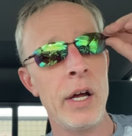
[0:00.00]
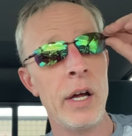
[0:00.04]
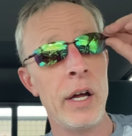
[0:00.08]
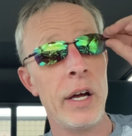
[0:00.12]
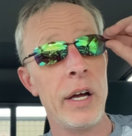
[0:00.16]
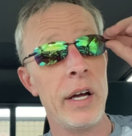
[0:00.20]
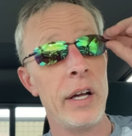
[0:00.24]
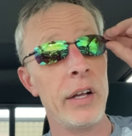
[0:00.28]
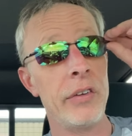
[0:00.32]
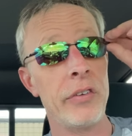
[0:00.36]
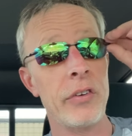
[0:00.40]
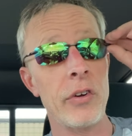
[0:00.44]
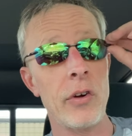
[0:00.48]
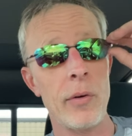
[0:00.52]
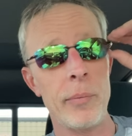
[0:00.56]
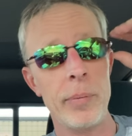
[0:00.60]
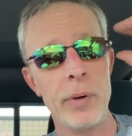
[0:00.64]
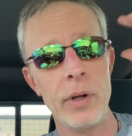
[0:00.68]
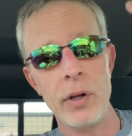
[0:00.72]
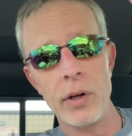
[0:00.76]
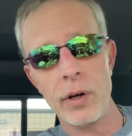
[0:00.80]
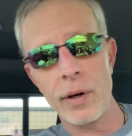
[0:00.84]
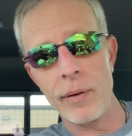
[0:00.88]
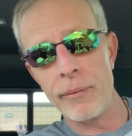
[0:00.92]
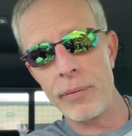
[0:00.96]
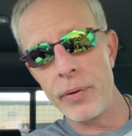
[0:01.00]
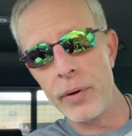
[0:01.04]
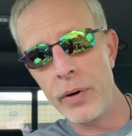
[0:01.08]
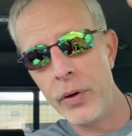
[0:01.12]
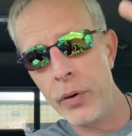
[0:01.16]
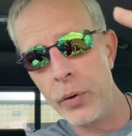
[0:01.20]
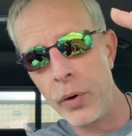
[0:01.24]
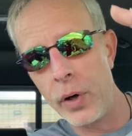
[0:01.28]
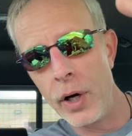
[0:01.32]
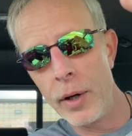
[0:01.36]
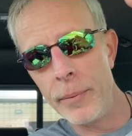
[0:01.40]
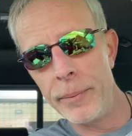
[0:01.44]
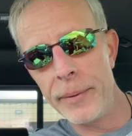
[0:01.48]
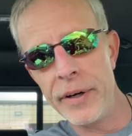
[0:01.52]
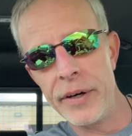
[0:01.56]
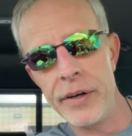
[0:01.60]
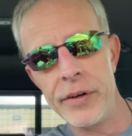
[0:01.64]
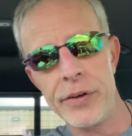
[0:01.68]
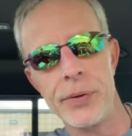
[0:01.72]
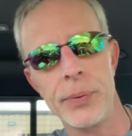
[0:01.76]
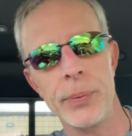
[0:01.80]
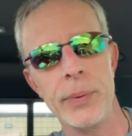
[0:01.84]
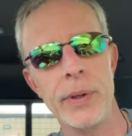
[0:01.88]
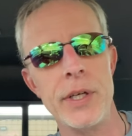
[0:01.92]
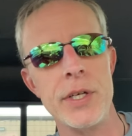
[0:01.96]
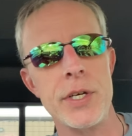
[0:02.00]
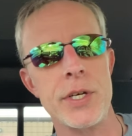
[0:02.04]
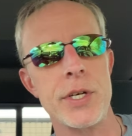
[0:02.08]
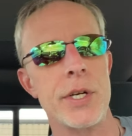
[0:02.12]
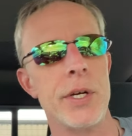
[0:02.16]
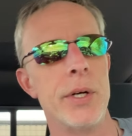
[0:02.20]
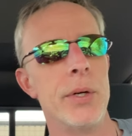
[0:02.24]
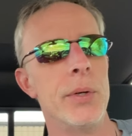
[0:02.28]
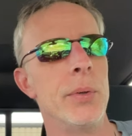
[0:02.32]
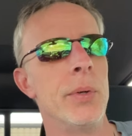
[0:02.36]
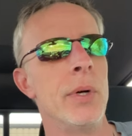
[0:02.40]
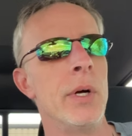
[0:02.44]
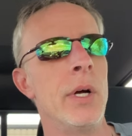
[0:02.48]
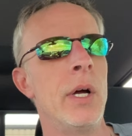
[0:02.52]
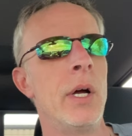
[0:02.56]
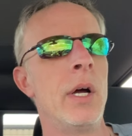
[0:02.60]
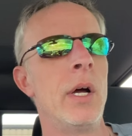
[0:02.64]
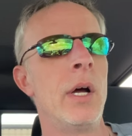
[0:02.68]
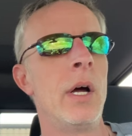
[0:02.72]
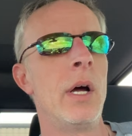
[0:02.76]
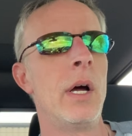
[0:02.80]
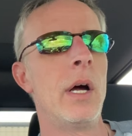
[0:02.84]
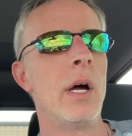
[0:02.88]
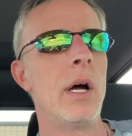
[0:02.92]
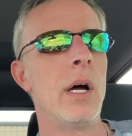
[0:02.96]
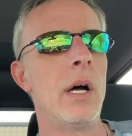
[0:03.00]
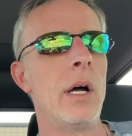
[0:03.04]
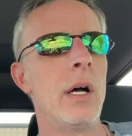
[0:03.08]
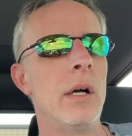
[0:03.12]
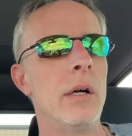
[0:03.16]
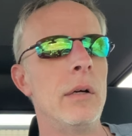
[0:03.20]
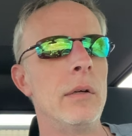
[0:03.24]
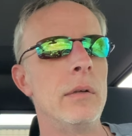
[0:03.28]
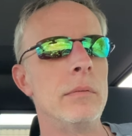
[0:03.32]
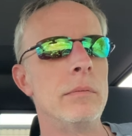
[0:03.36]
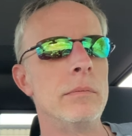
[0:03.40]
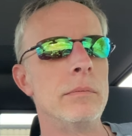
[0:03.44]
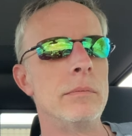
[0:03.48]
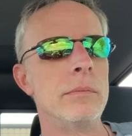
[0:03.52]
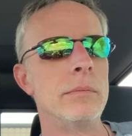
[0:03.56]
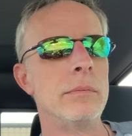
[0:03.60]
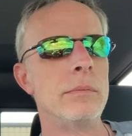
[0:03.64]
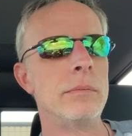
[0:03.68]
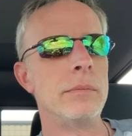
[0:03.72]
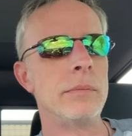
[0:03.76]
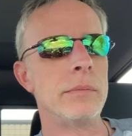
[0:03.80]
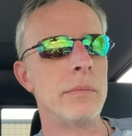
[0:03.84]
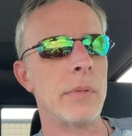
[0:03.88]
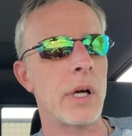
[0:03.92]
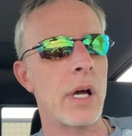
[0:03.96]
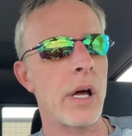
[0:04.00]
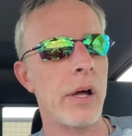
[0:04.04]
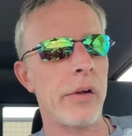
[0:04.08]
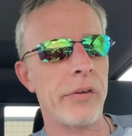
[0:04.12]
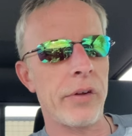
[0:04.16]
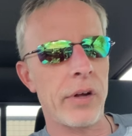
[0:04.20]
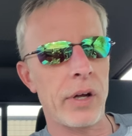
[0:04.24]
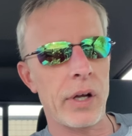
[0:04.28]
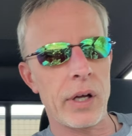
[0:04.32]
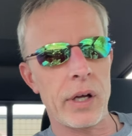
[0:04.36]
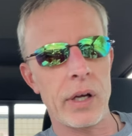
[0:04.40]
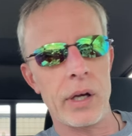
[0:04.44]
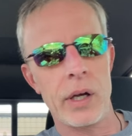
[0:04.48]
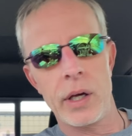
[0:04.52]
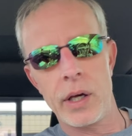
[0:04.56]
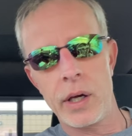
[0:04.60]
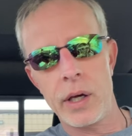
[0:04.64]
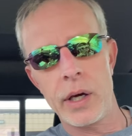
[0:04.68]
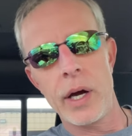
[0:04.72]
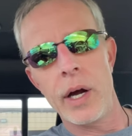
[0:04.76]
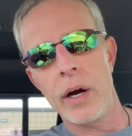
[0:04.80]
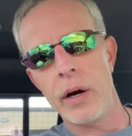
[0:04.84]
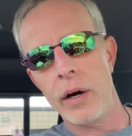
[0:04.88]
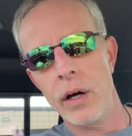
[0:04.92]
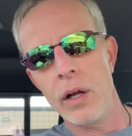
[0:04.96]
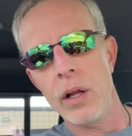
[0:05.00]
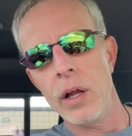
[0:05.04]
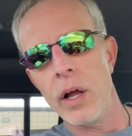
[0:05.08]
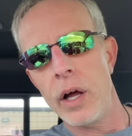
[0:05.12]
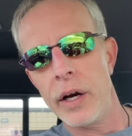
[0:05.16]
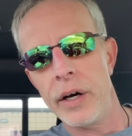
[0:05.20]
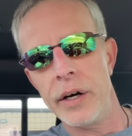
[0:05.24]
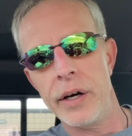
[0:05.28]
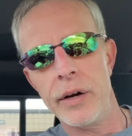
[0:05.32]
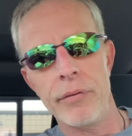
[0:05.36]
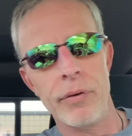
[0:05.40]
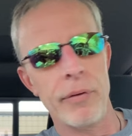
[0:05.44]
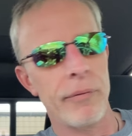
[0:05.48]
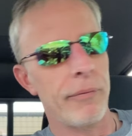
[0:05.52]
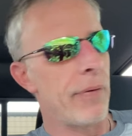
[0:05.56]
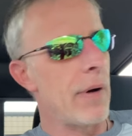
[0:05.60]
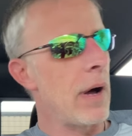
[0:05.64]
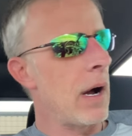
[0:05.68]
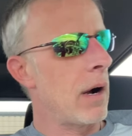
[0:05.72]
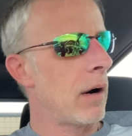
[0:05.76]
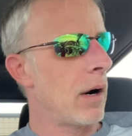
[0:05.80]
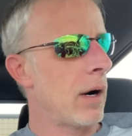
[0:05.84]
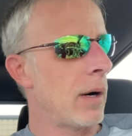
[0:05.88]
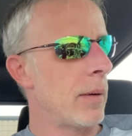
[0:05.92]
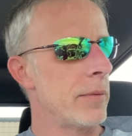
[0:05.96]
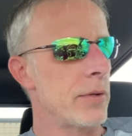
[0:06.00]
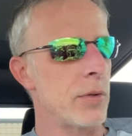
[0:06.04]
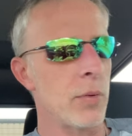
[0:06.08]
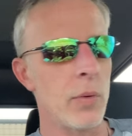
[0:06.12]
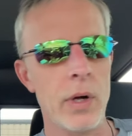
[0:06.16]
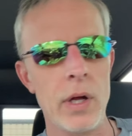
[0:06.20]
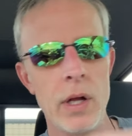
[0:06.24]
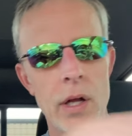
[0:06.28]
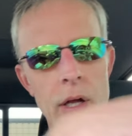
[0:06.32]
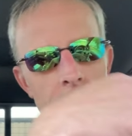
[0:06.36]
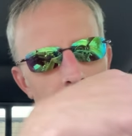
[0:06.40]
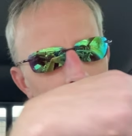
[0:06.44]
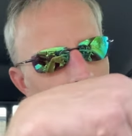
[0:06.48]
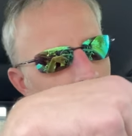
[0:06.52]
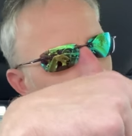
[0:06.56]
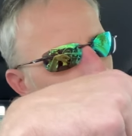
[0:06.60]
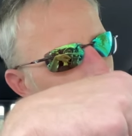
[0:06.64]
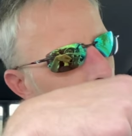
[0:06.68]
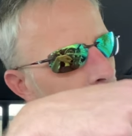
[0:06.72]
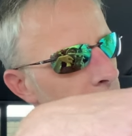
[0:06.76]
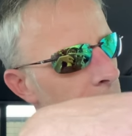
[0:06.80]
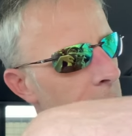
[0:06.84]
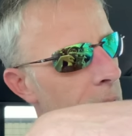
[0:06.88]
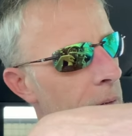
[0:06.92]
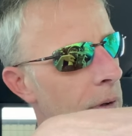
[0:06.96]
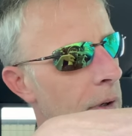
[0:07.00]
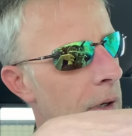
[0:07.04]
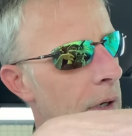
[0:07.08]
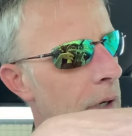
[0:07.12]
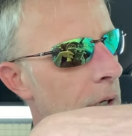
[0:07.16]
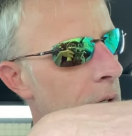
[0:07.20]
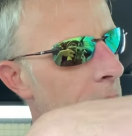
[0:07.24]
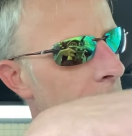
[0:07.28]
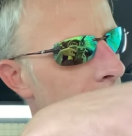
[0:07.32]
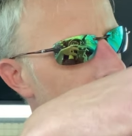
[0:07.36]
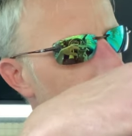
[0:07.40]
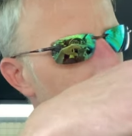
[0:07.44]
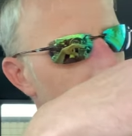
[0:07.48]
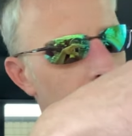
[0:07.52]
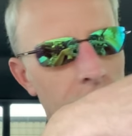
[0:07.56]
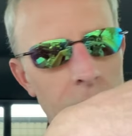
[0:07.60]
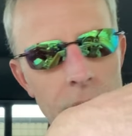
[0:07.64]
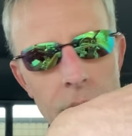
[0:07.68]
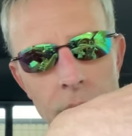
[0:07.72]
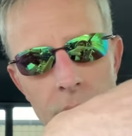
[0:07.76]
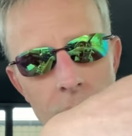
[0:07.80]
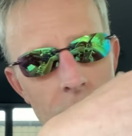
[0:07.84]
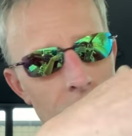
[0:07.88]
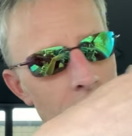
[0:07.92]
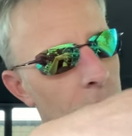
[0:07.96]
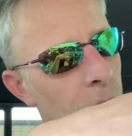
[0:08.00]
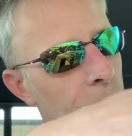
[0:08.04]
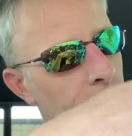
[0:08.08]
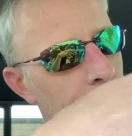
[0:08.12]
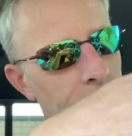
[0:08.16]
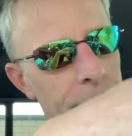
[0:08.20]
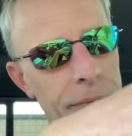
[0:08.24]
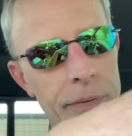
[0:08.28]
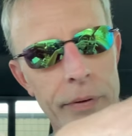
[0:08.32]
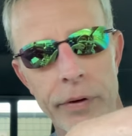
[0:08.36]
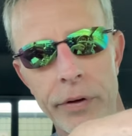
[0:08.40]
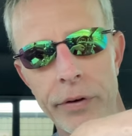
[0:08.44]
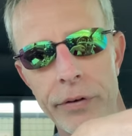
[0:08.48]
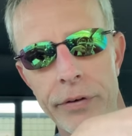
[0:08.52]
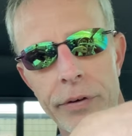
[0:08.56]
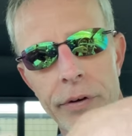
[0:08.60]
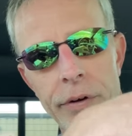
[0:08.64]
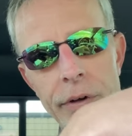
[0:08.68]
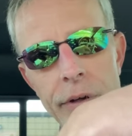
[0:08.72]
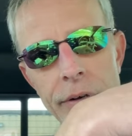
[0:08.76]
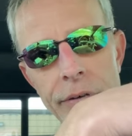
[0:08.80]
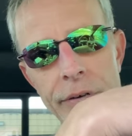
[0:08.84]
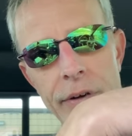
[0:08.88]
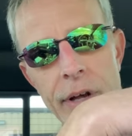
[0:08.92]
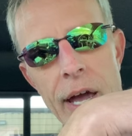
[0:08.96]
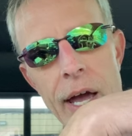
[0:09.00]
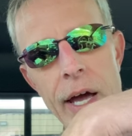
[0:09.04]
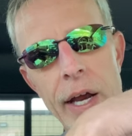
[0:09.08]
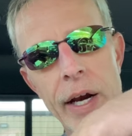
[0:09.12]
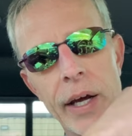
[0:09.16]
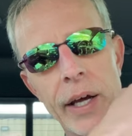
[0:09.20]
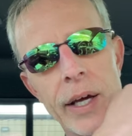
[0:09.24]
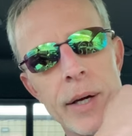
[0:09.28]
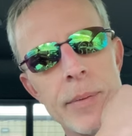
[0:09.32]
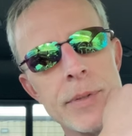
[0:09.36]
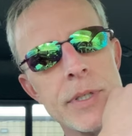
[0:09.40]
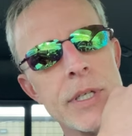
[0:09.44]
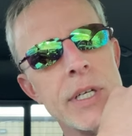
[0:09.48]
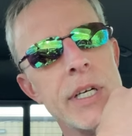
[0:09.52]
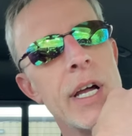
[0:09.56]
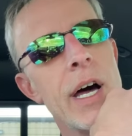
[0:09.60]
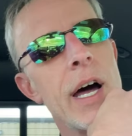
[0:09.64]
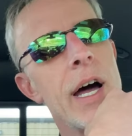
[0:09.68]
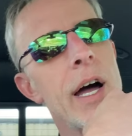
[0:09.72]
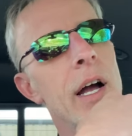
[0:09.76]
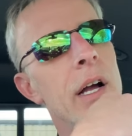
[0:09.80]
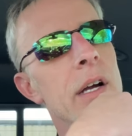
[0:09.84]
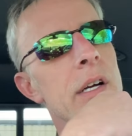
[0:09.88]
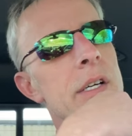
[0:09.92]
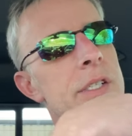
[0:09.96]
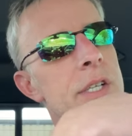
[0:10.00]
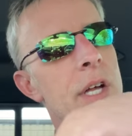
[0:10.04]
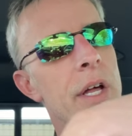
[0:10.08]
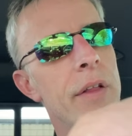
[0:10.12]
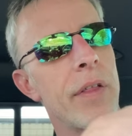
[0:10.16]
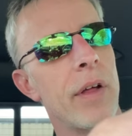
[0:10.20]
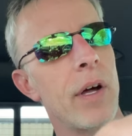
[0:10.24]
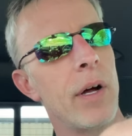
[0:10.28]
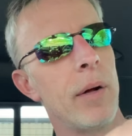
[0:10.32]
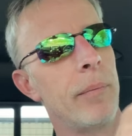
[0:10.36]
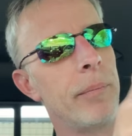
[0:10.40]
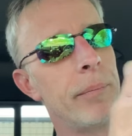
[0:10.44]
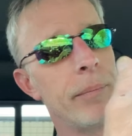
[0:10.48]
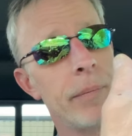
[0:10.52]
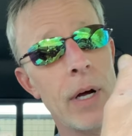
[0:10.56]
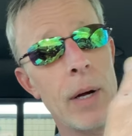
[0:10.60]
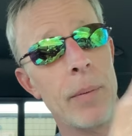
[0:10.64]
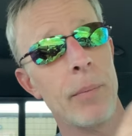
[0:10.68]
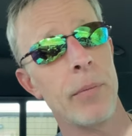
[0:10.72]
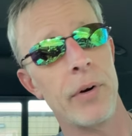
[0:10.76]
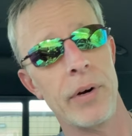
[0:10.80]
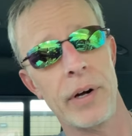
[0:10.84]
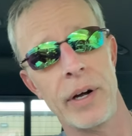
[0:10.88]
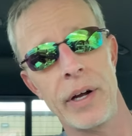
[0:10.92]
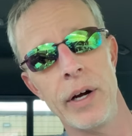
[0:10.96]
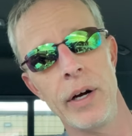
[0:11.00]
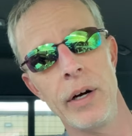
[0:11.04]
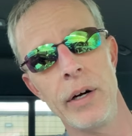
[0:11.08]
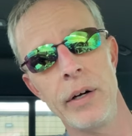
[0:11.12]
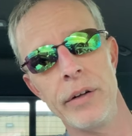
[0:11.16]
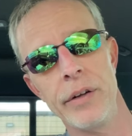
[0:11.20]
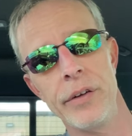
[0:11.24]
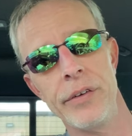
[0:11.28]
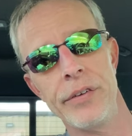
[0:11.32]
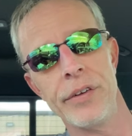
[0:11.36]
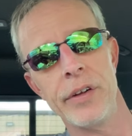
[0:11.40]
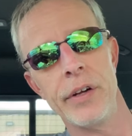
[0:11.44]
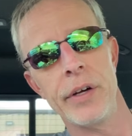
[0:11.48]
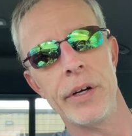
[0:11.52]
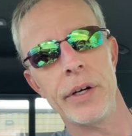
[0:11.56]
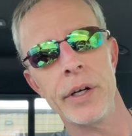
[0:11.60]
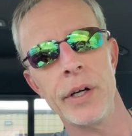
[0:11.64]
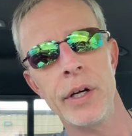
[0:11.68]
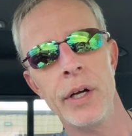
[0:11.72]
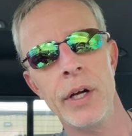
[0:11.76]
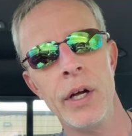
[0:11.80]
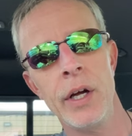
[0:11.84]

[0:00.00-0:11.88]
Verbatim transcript: And so I've been looking for a new company to switch to because uh, I carry a lot of different firearms. Well, I was looking for a, a, a holster for this this Canik MC9 because I thought I'm going to carry this thing.